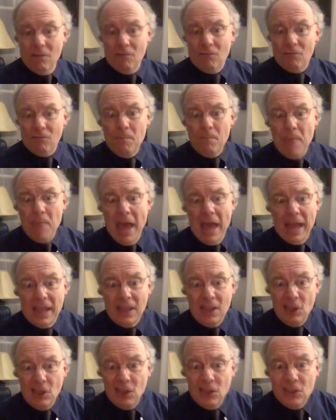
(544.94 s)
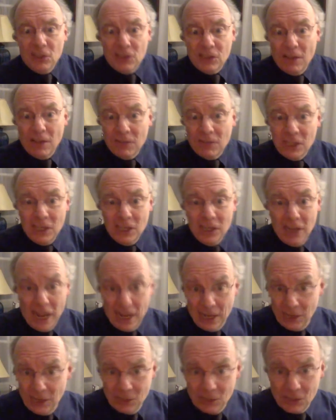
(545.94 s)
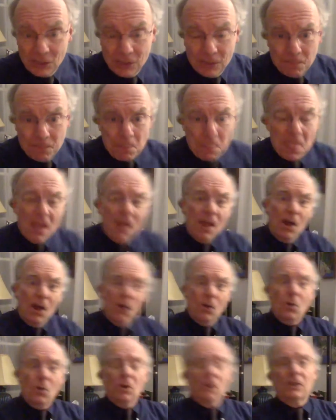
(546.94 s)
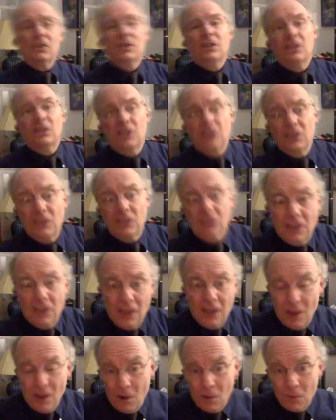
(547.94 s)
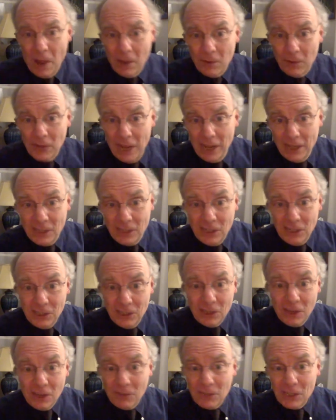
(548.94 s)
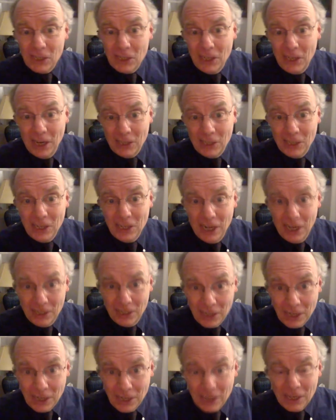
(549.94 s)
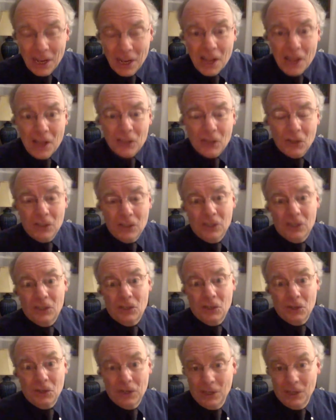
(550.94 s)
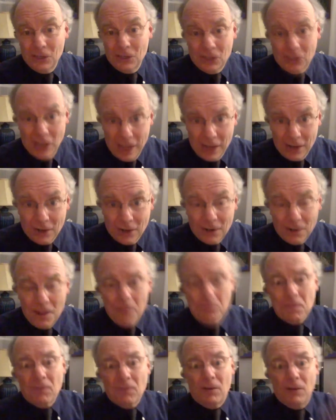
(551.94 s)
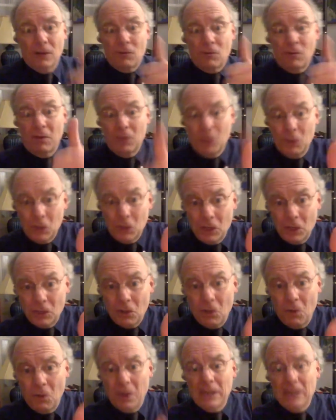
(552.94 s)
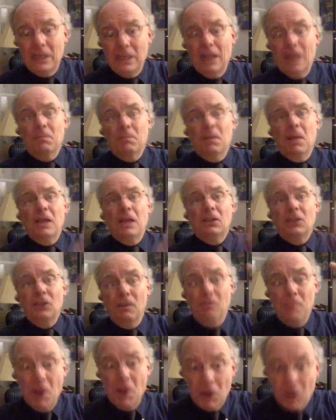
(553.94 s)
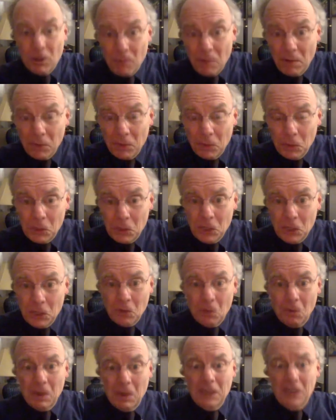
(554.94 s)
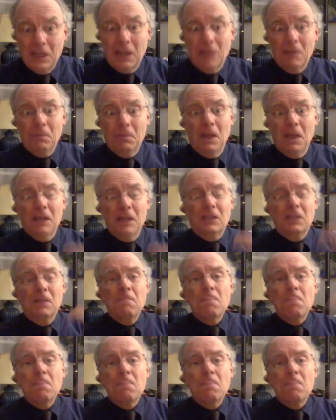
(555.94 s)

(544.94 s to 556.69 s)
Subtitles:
from back in the 1780s. Of course, this is around 1817, 1818, so this is 30 years later. The French Revolution has already taken place. The American Revolution has already taken place.